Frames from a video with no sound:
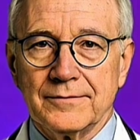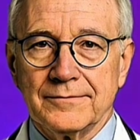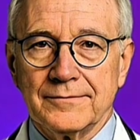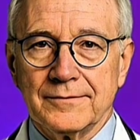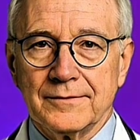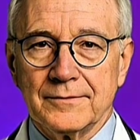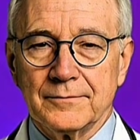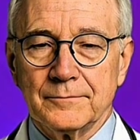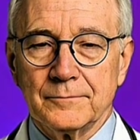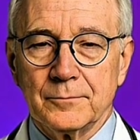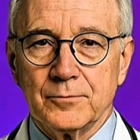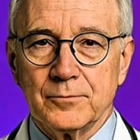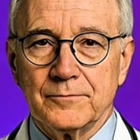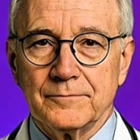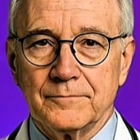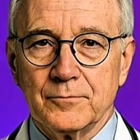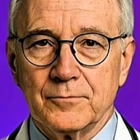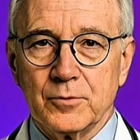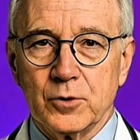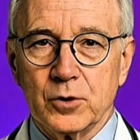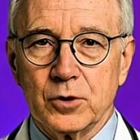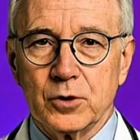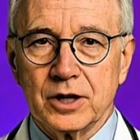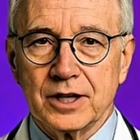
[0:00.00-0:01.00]
to get
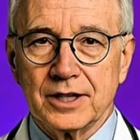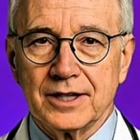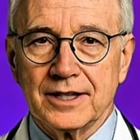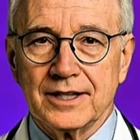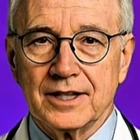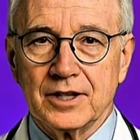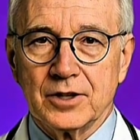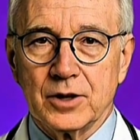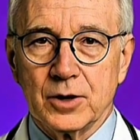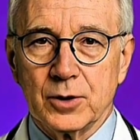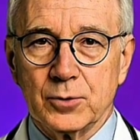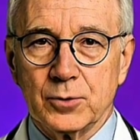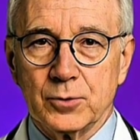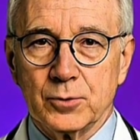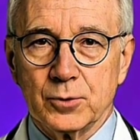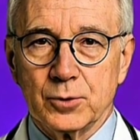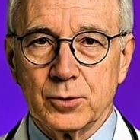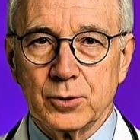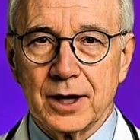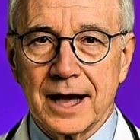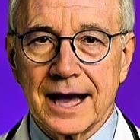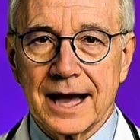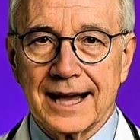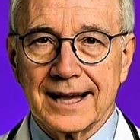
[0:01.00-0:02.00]
and even more
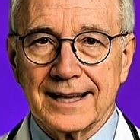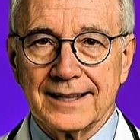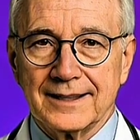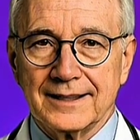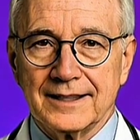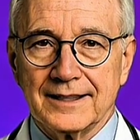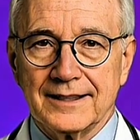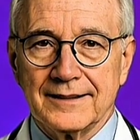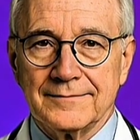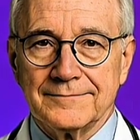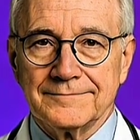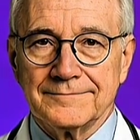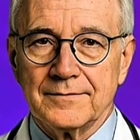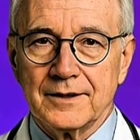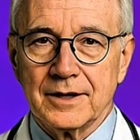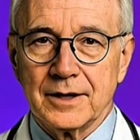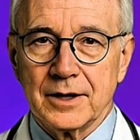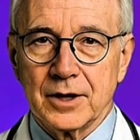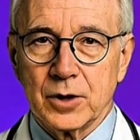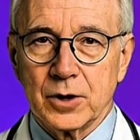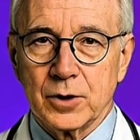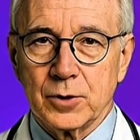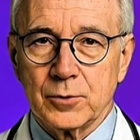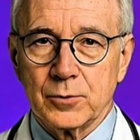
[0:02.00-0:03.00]
critical to
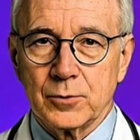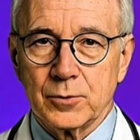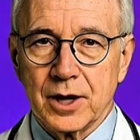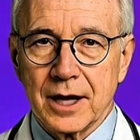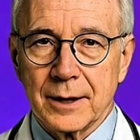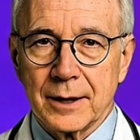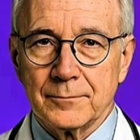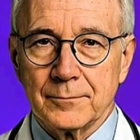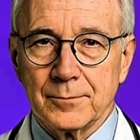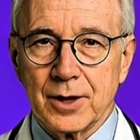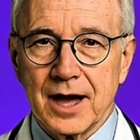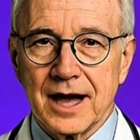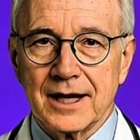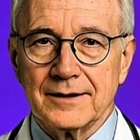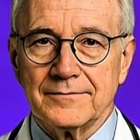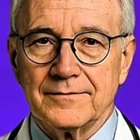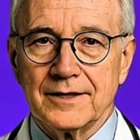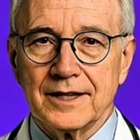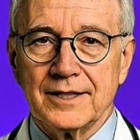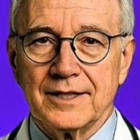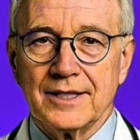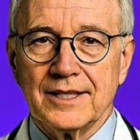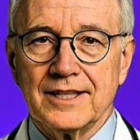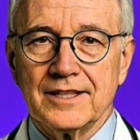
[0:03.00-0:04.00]
protect.
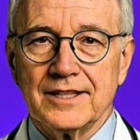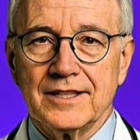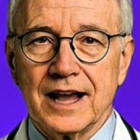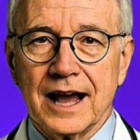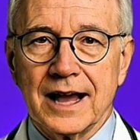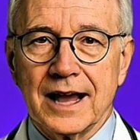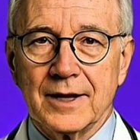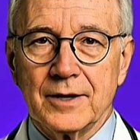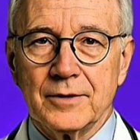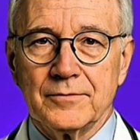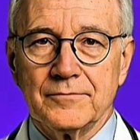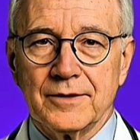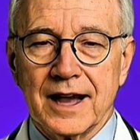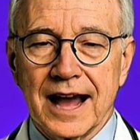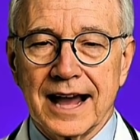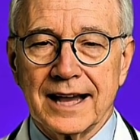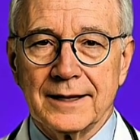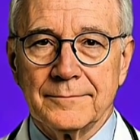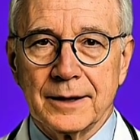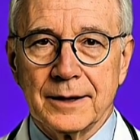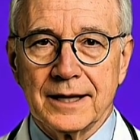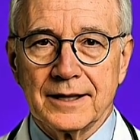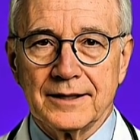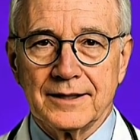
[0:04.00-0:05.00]
Your body
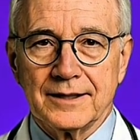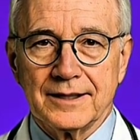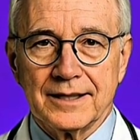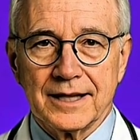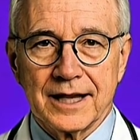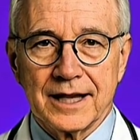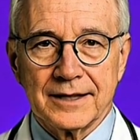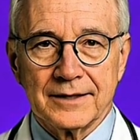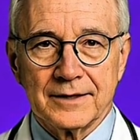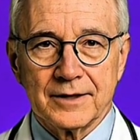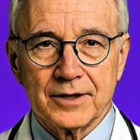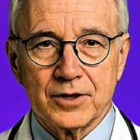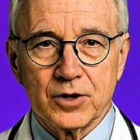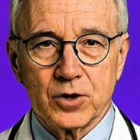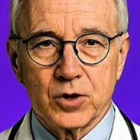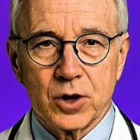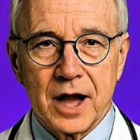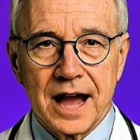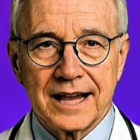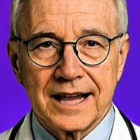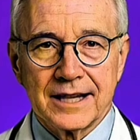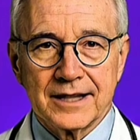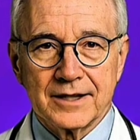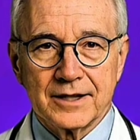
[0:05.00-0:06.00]
produces less
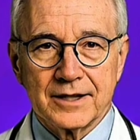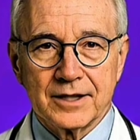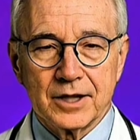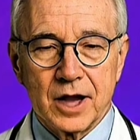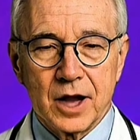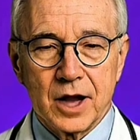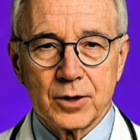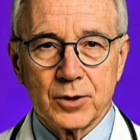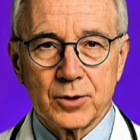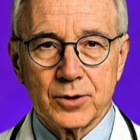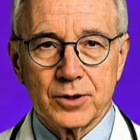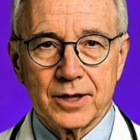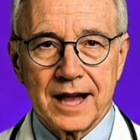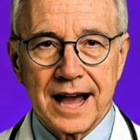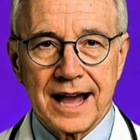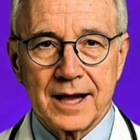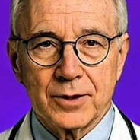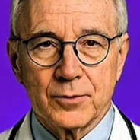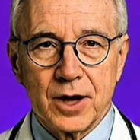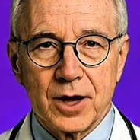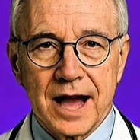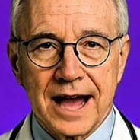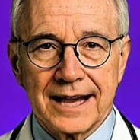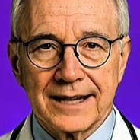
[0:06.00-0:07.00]
melatonin,
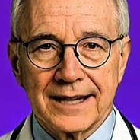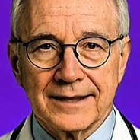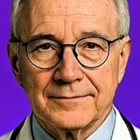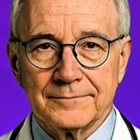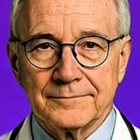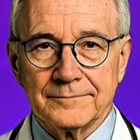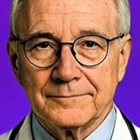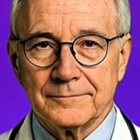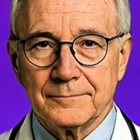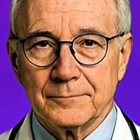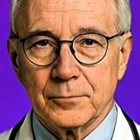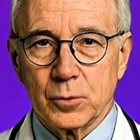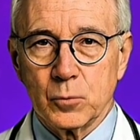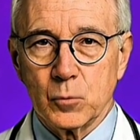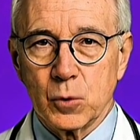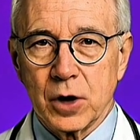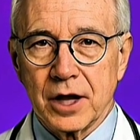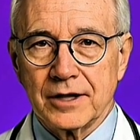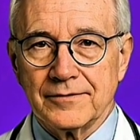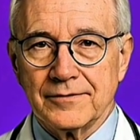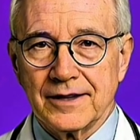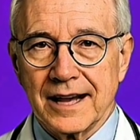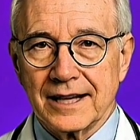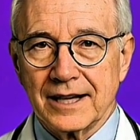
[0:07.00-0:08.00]
your nervous
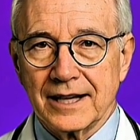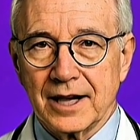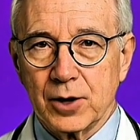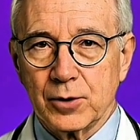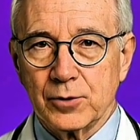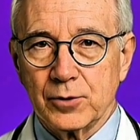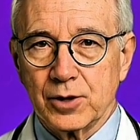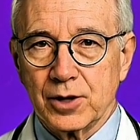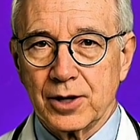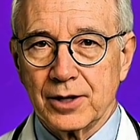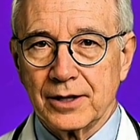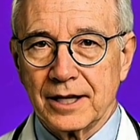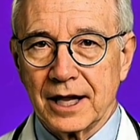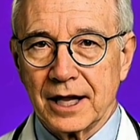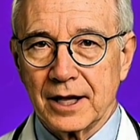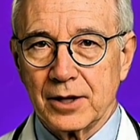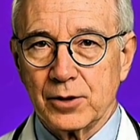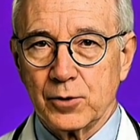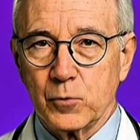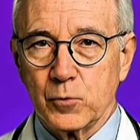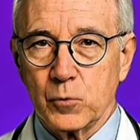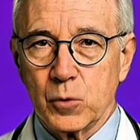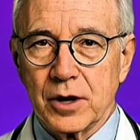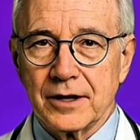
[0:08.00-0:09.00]
system becomes more
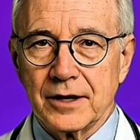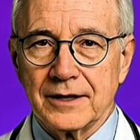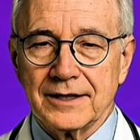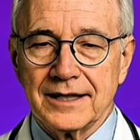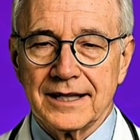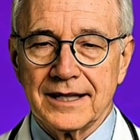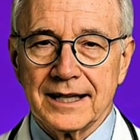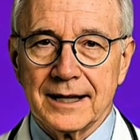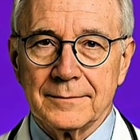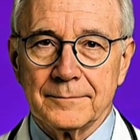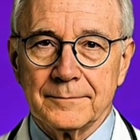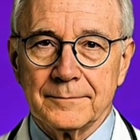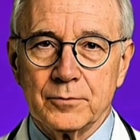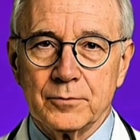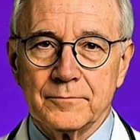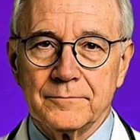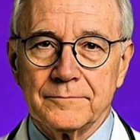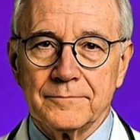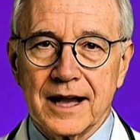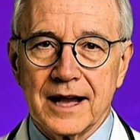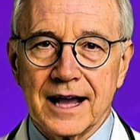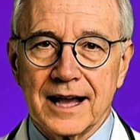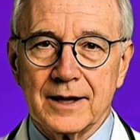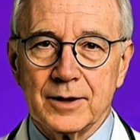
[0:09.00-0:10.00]
sensitive,
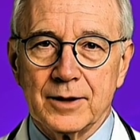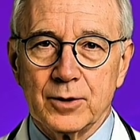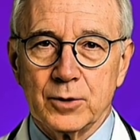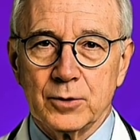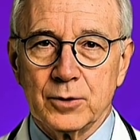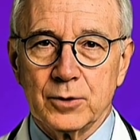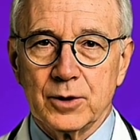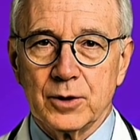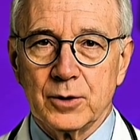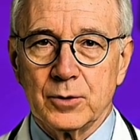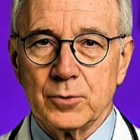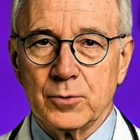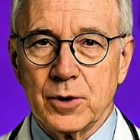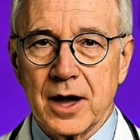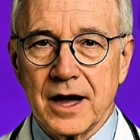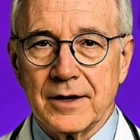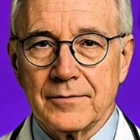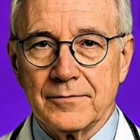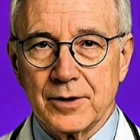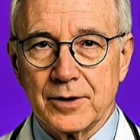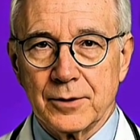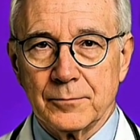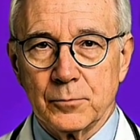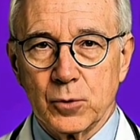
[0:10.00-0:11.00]
and even minor
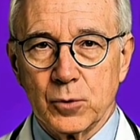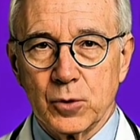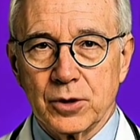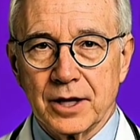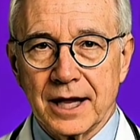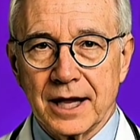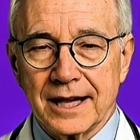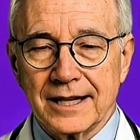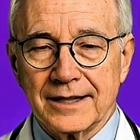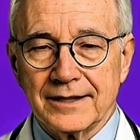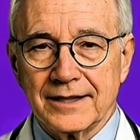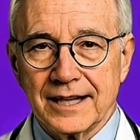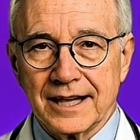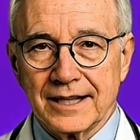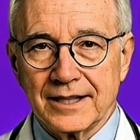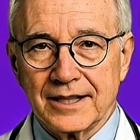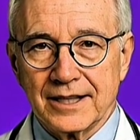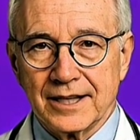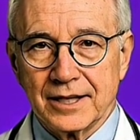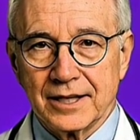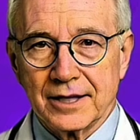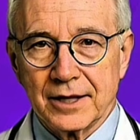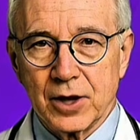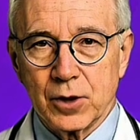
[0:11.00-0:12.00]
disruptions
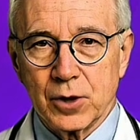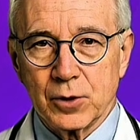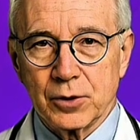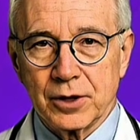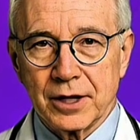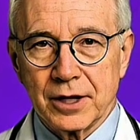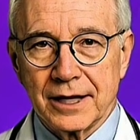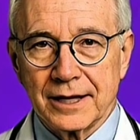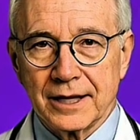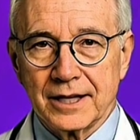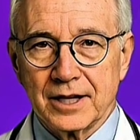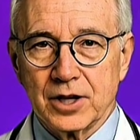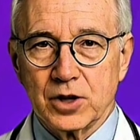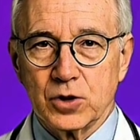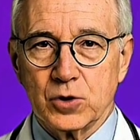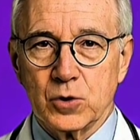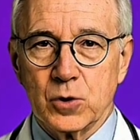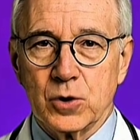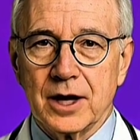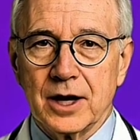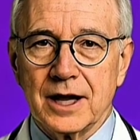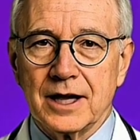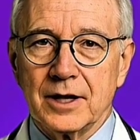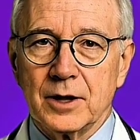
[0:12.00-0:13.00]
like a single
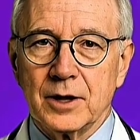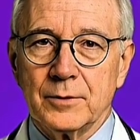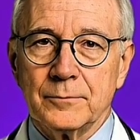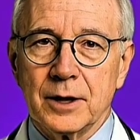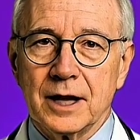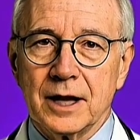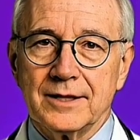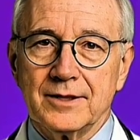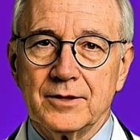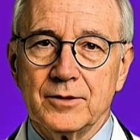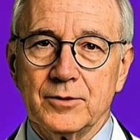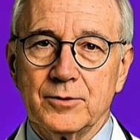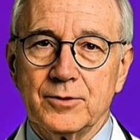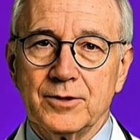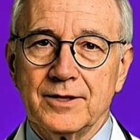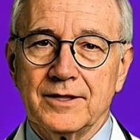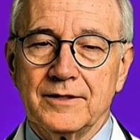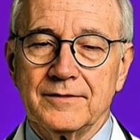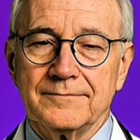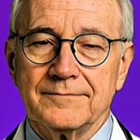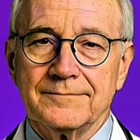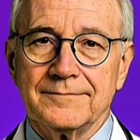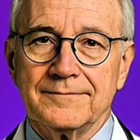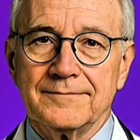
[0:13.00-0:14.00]
drink can
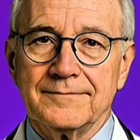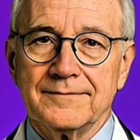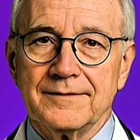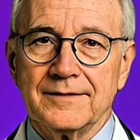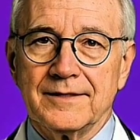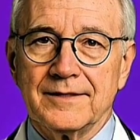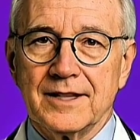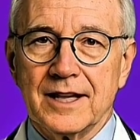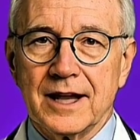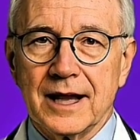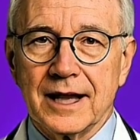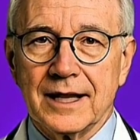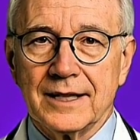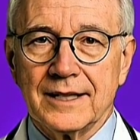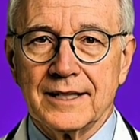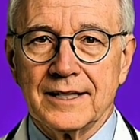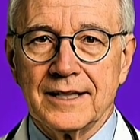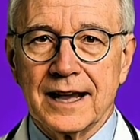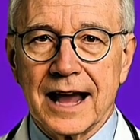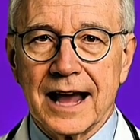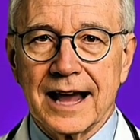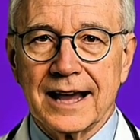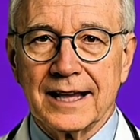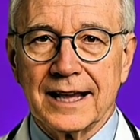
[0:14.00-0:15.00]
sabotage your
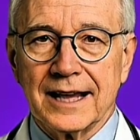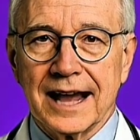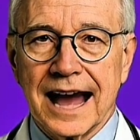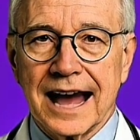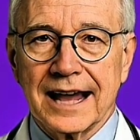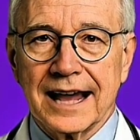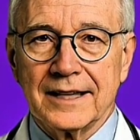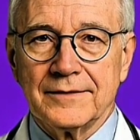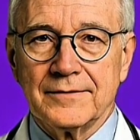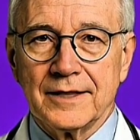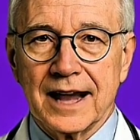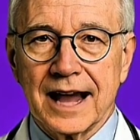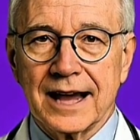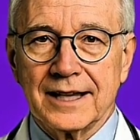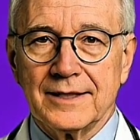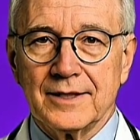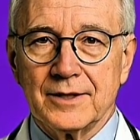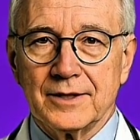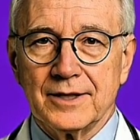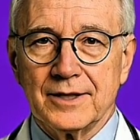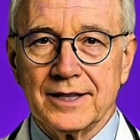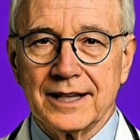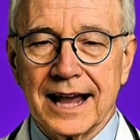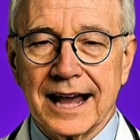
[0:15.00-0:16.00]
ability to
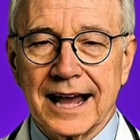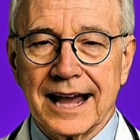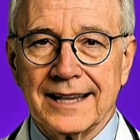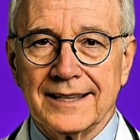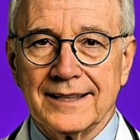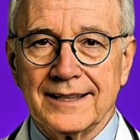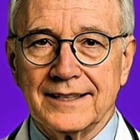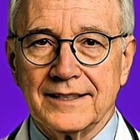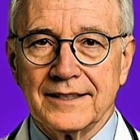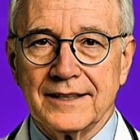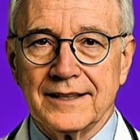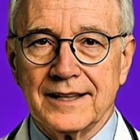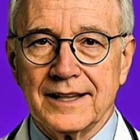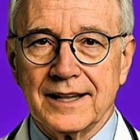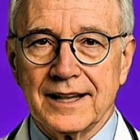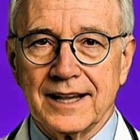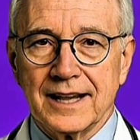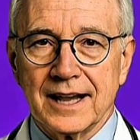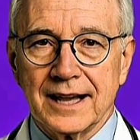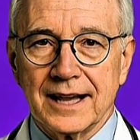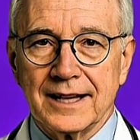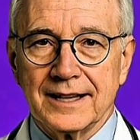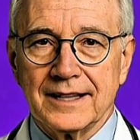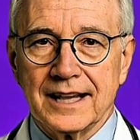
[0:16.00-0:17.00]
heal overnight.
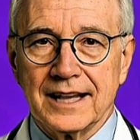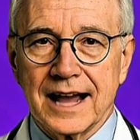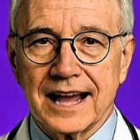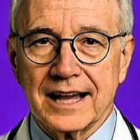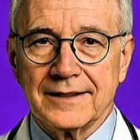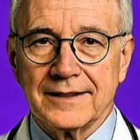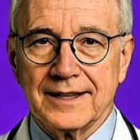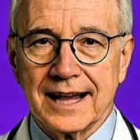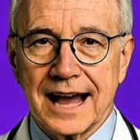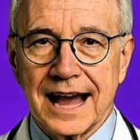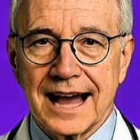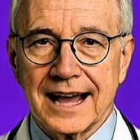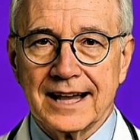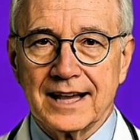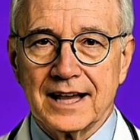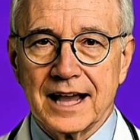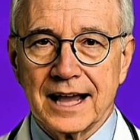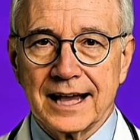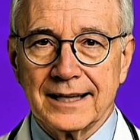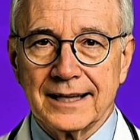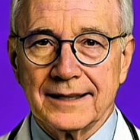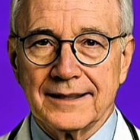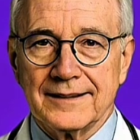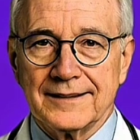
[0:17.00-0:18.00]
I've
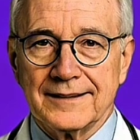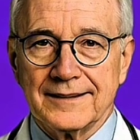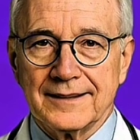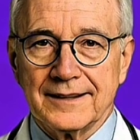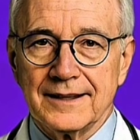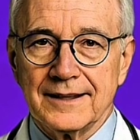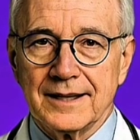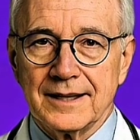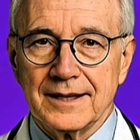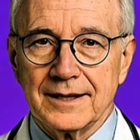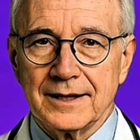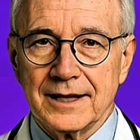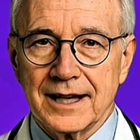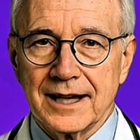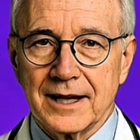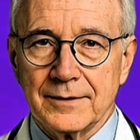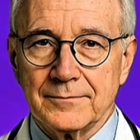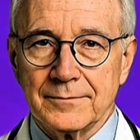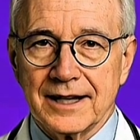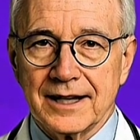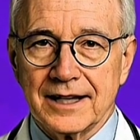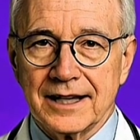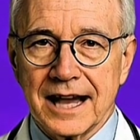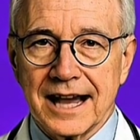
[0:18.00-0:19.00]
seen this in
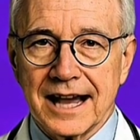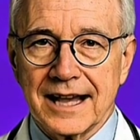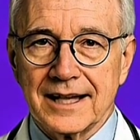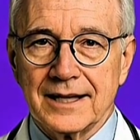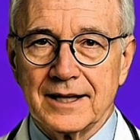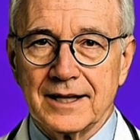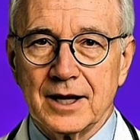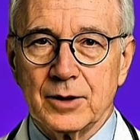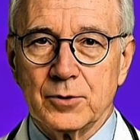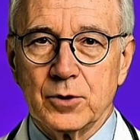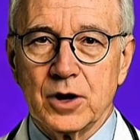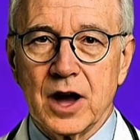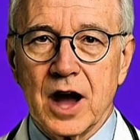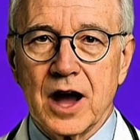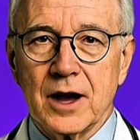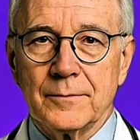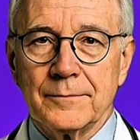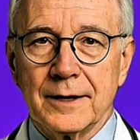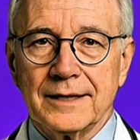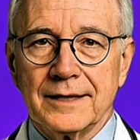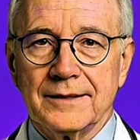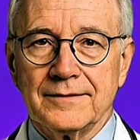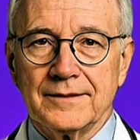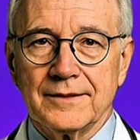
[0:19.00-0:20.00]
countless
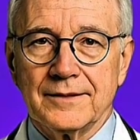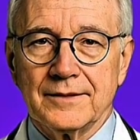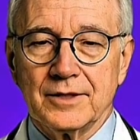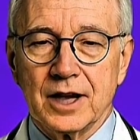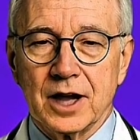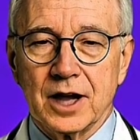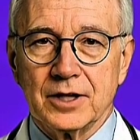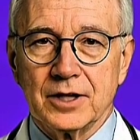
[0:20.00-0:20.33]
patients.